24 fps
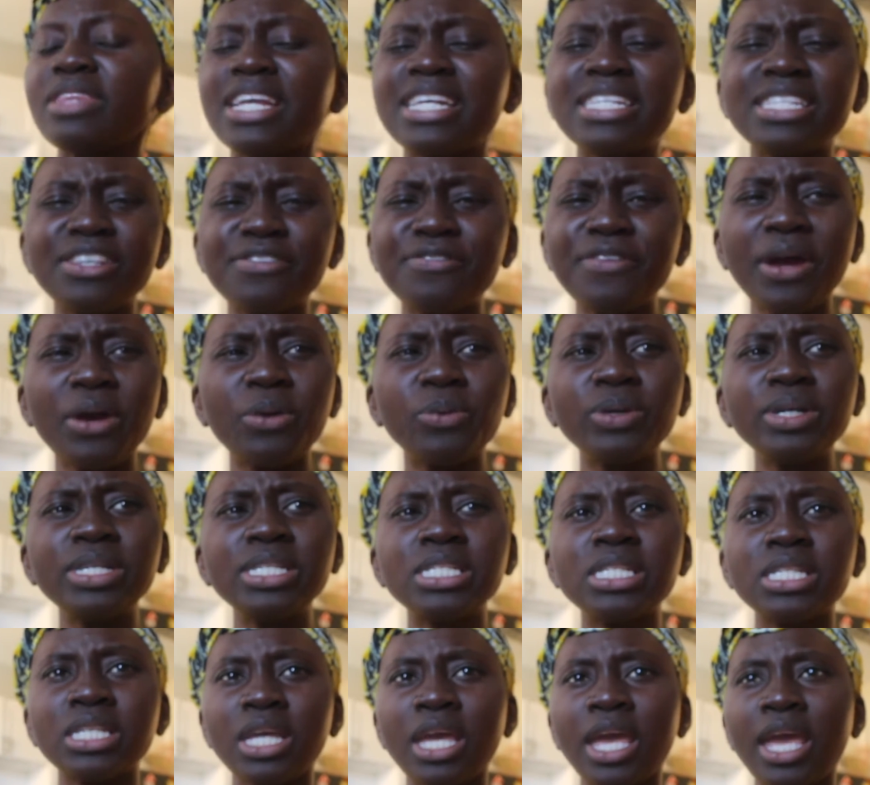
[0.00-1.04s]
As if I
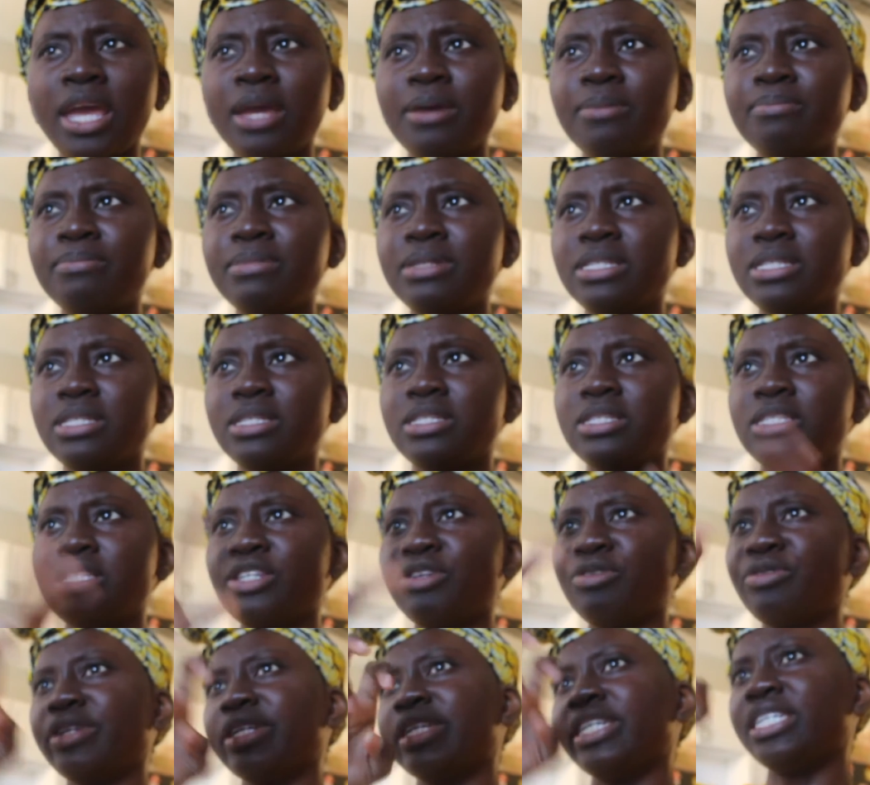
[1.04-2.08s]
was a
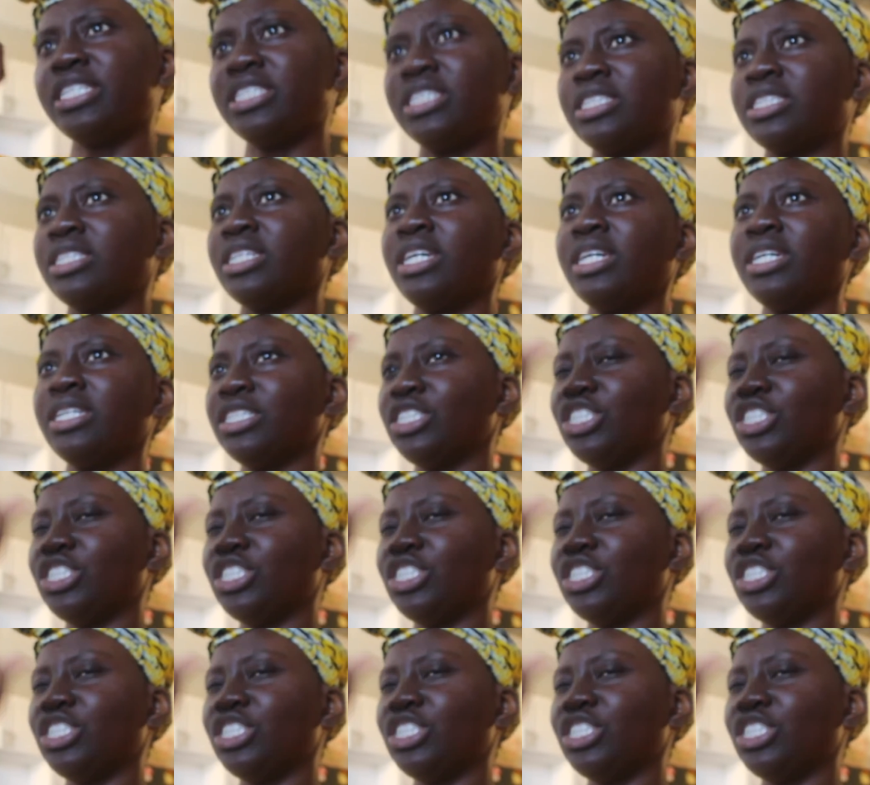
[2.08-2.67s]
mysterious